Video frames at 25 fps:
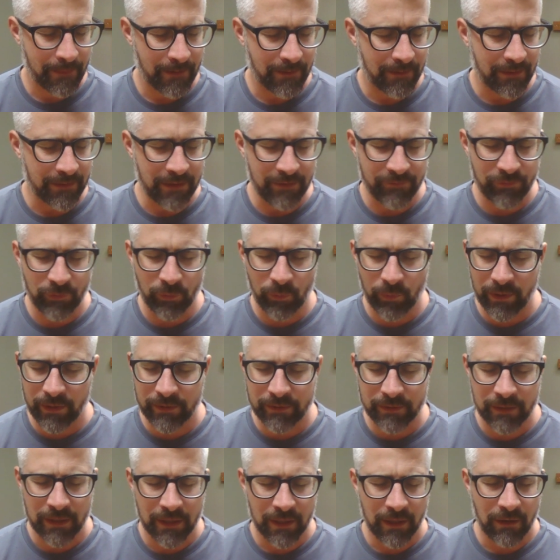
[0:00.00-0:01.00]
And even
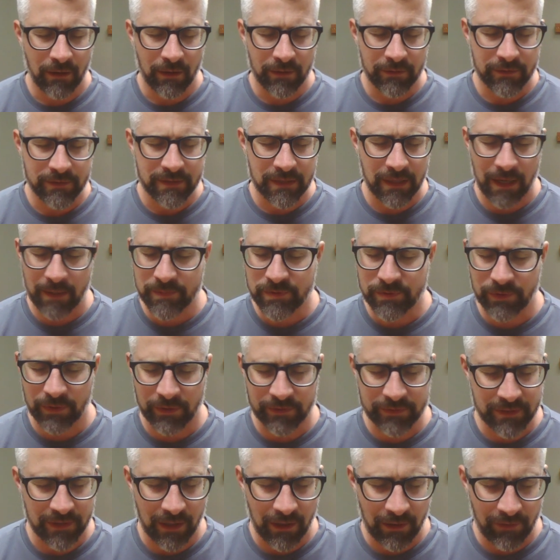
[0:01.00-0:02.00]
when times are
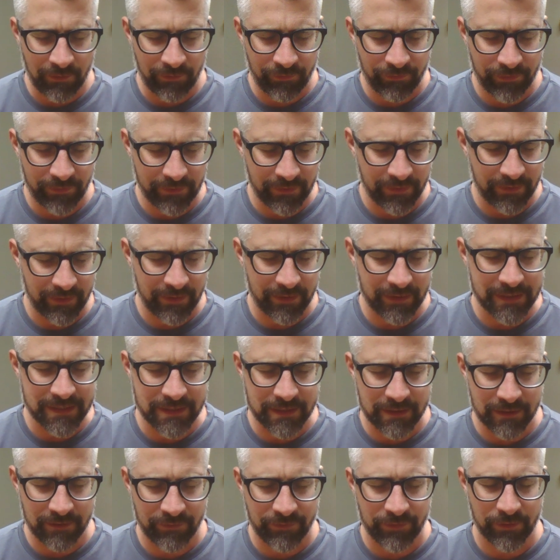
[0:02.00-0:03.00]
tough and things
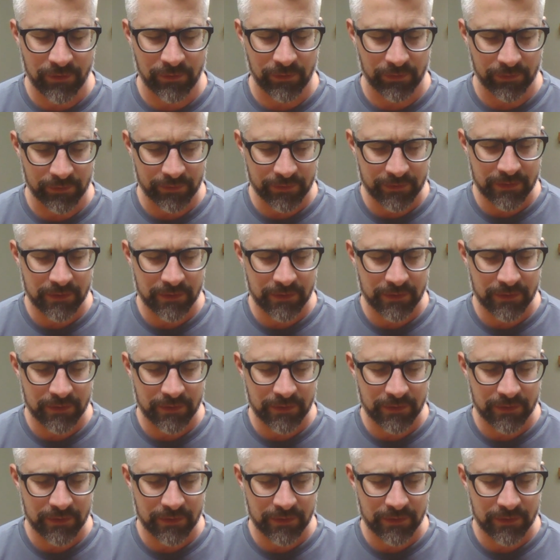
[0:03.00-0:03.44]
difficult,